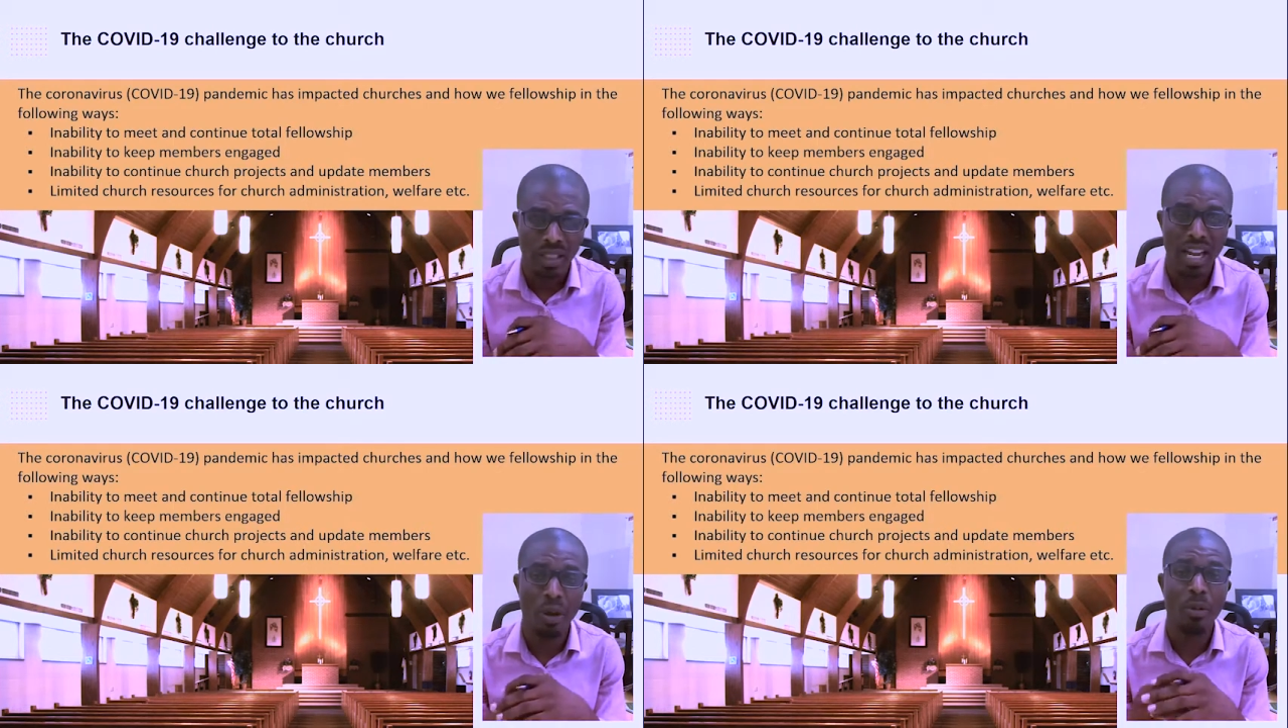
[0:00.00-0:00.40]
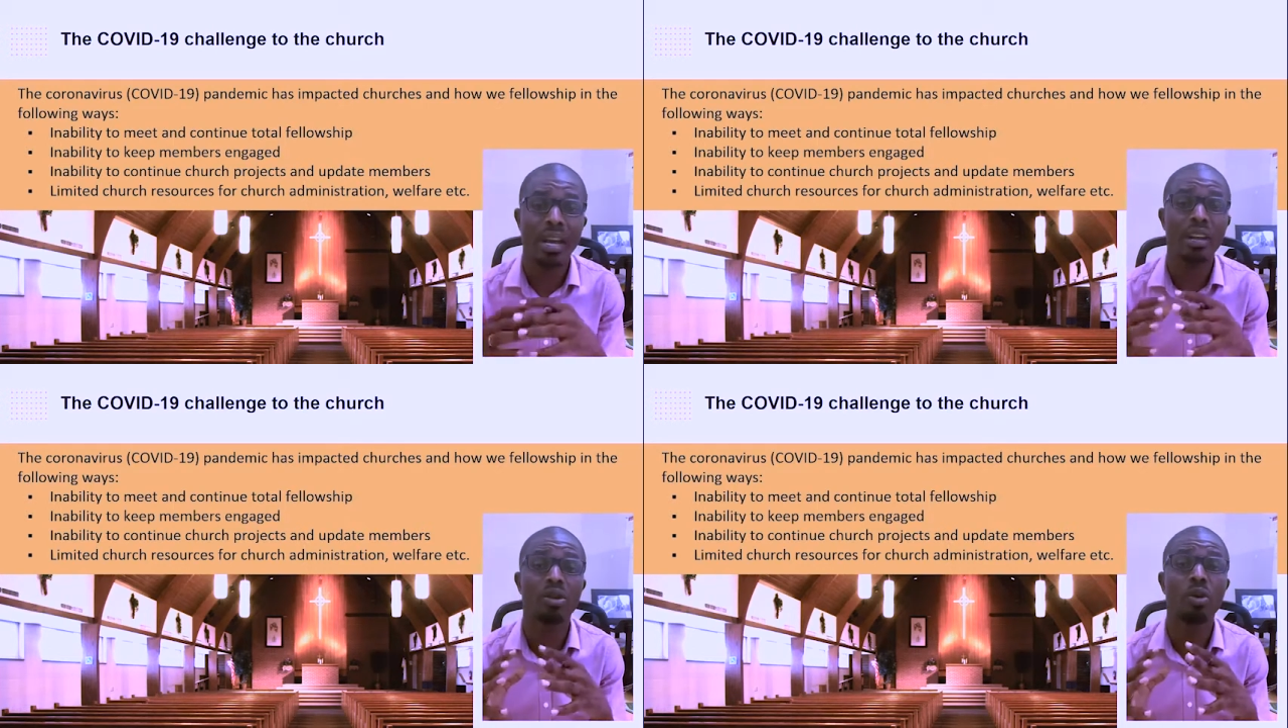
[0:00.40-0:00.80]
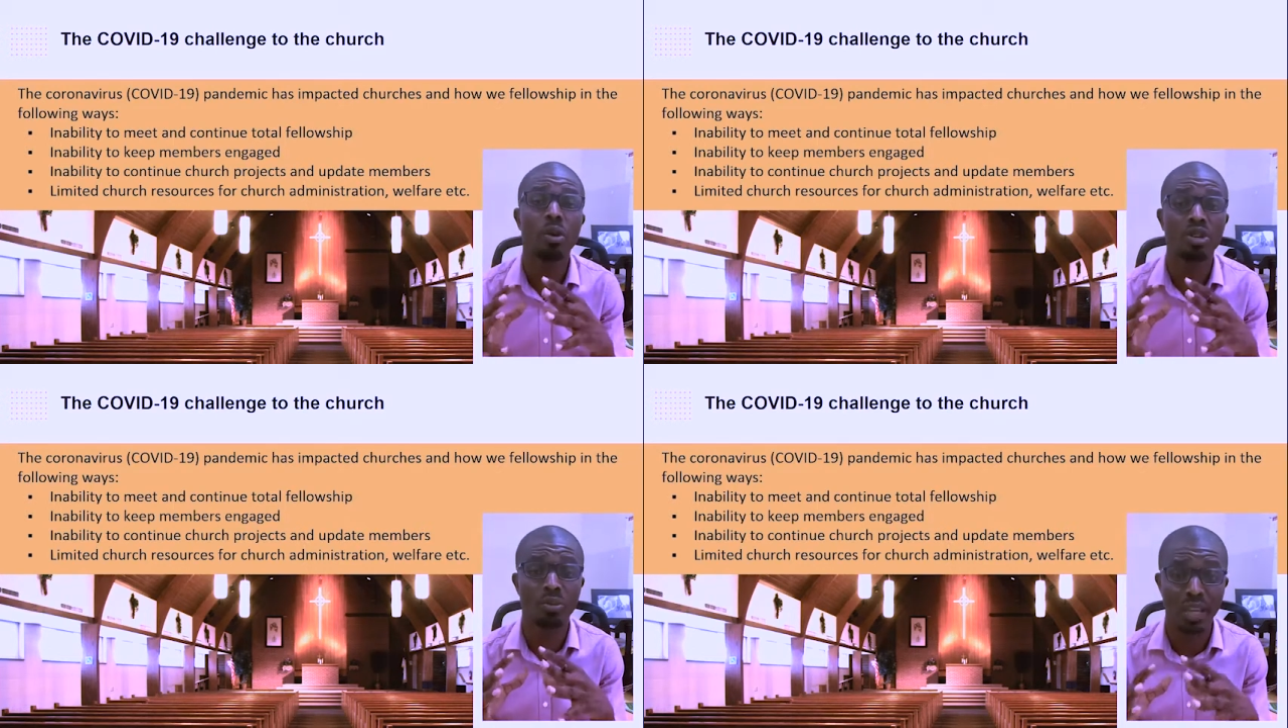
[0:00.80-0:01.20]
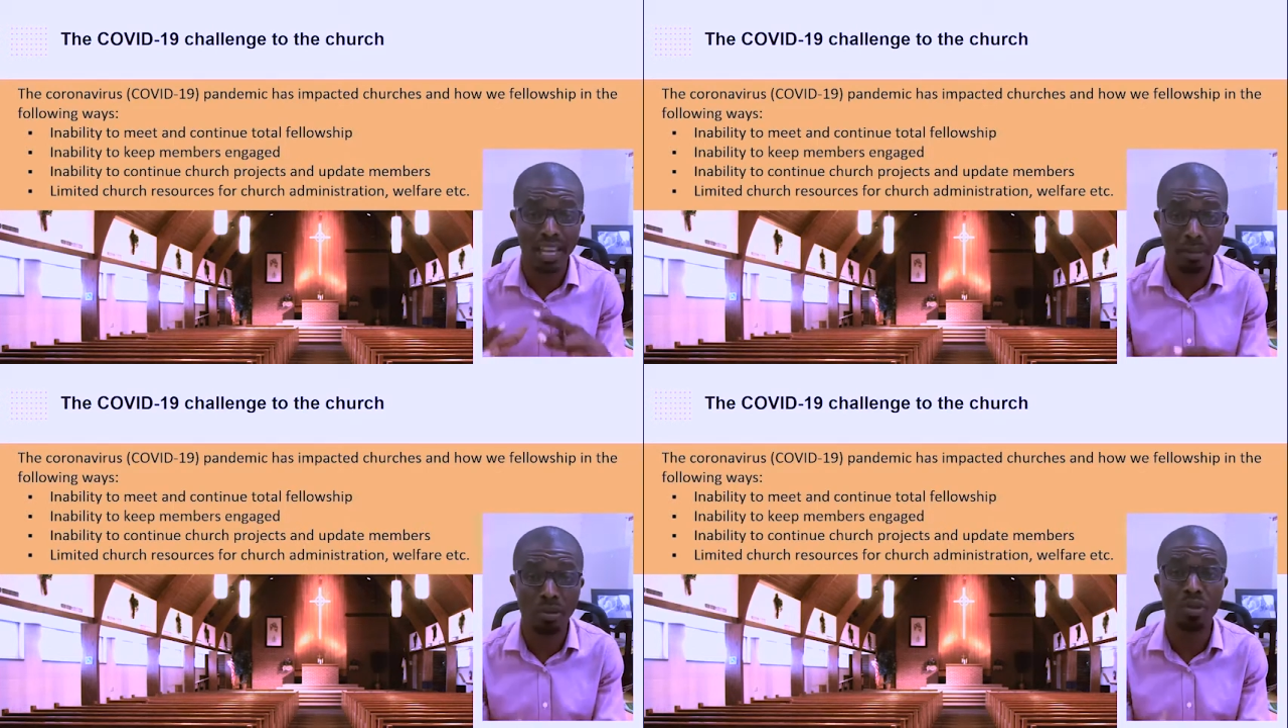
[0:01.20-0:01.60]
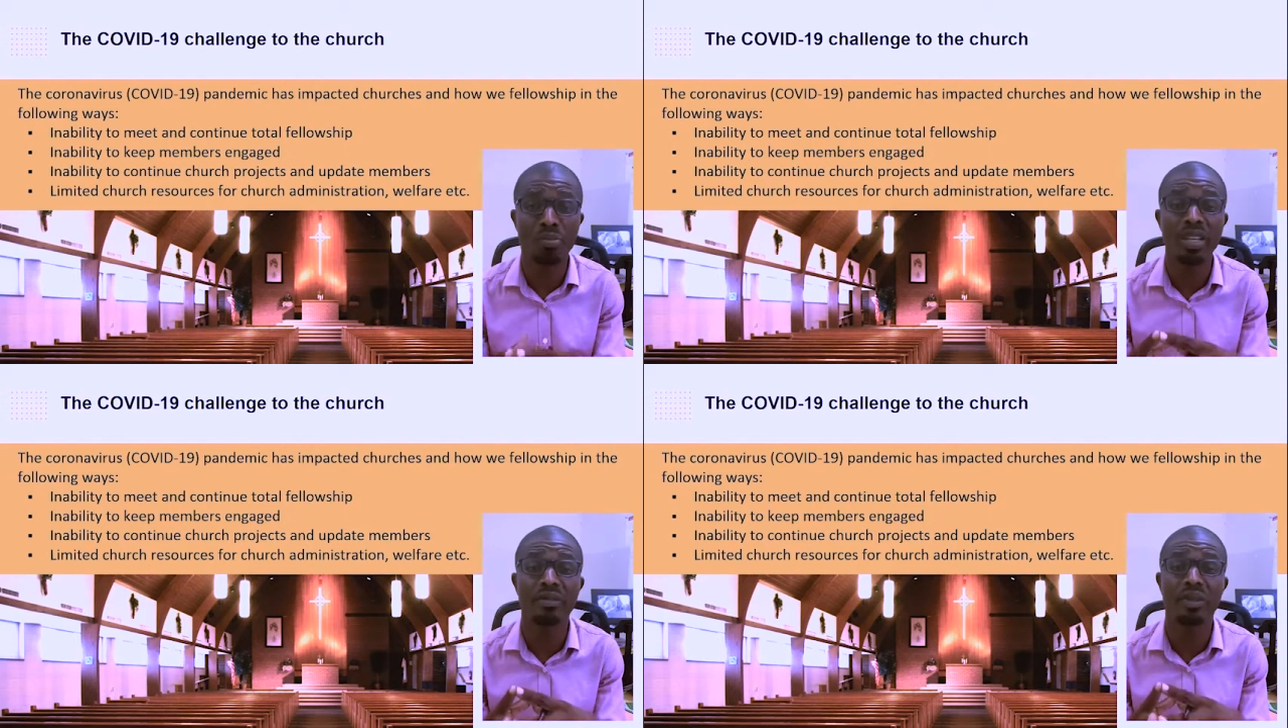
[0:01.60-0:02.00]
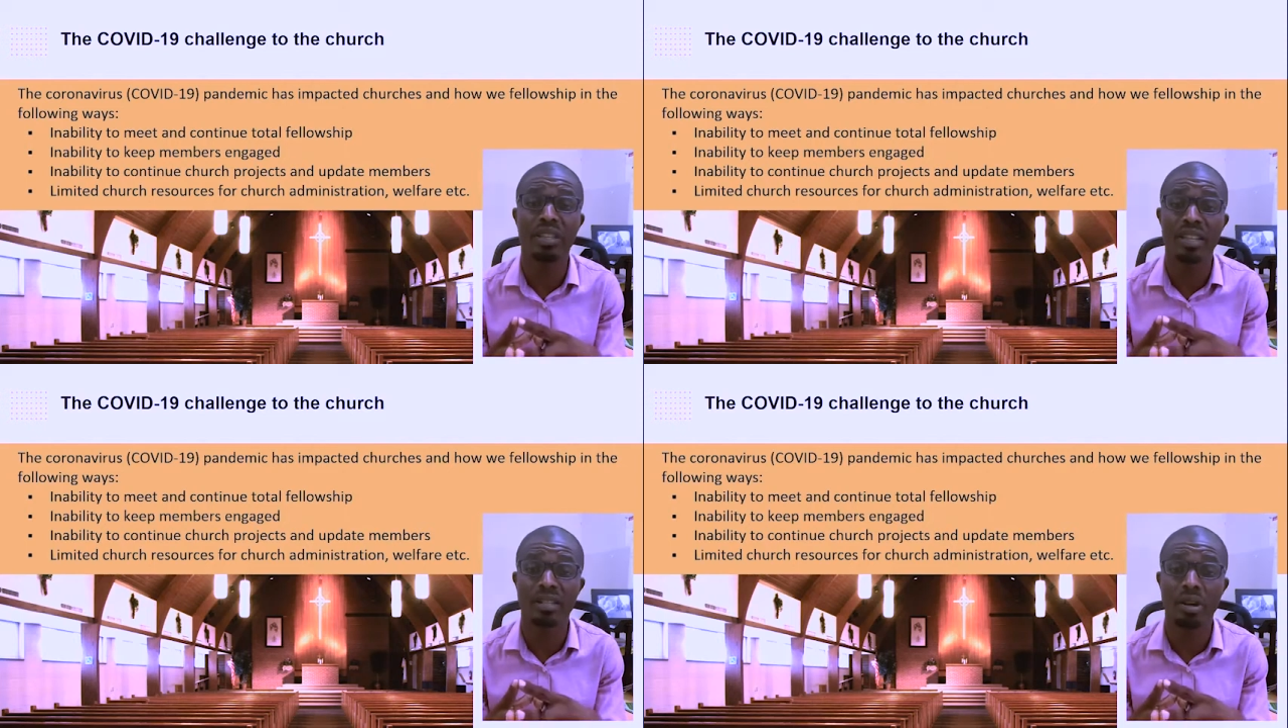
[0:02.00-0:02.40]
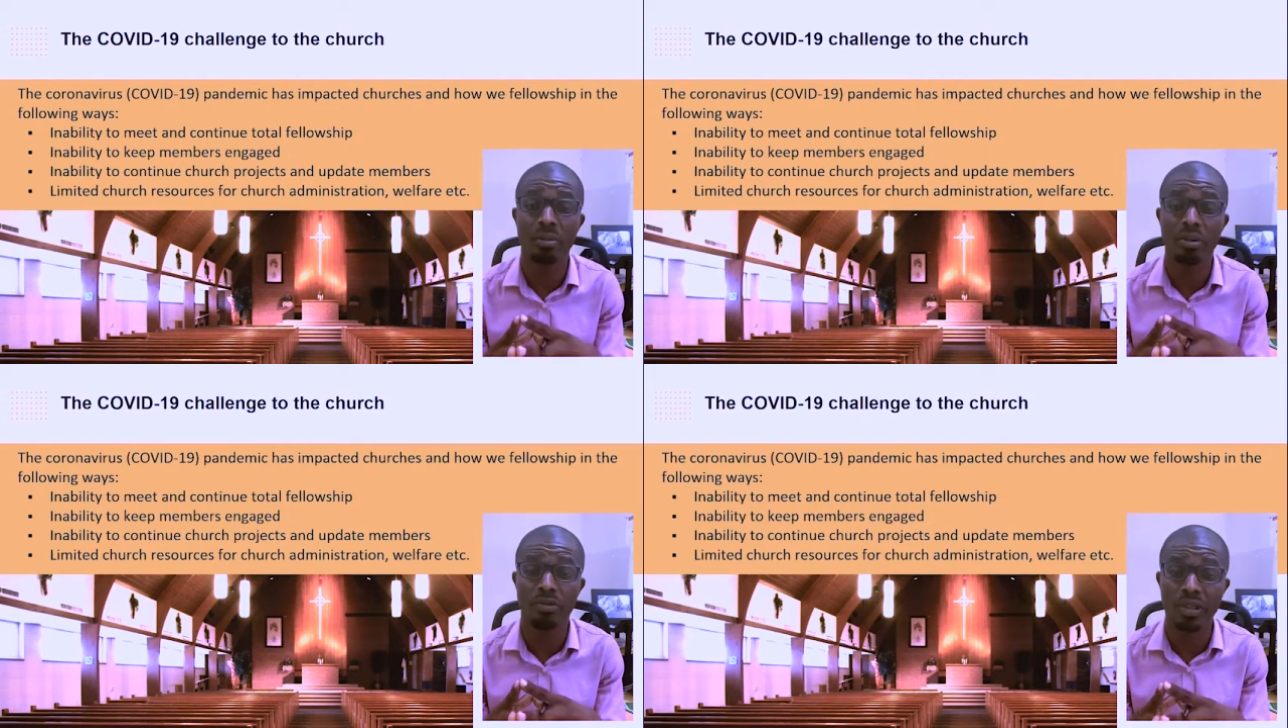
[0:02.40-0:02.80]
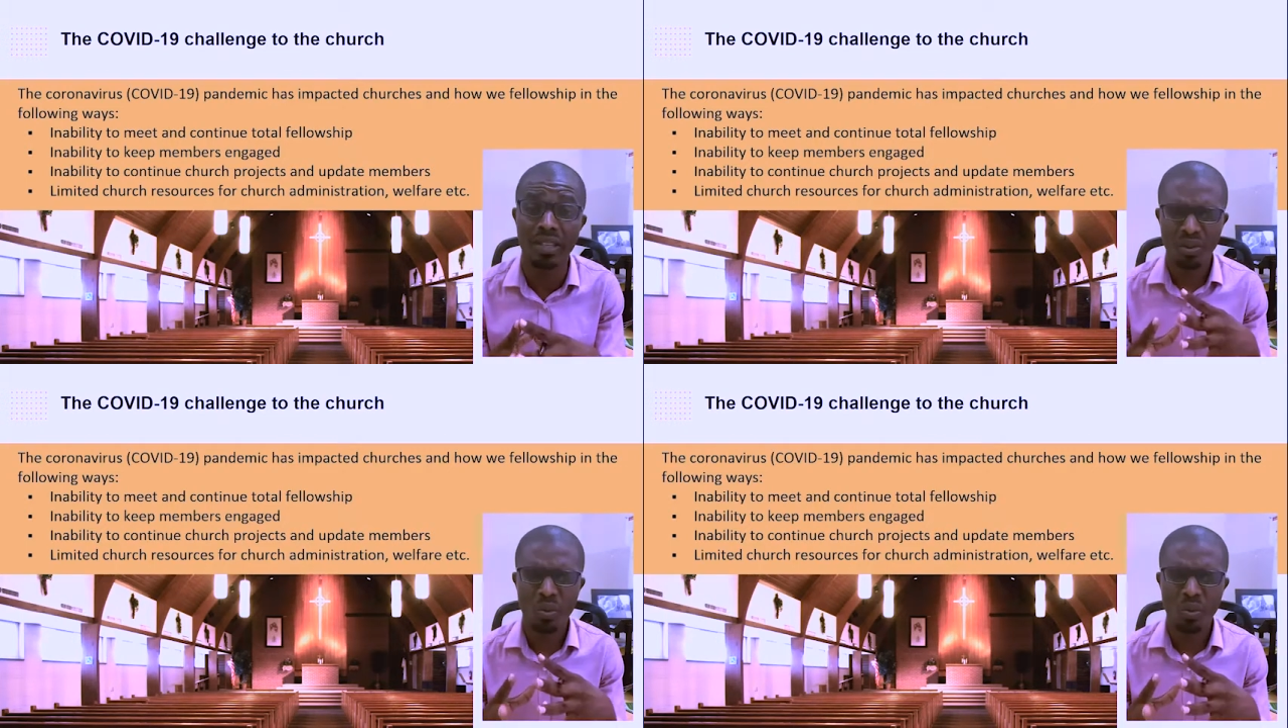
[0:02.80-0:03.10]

Now, we are not going to be able to meet for the next couple of weeks.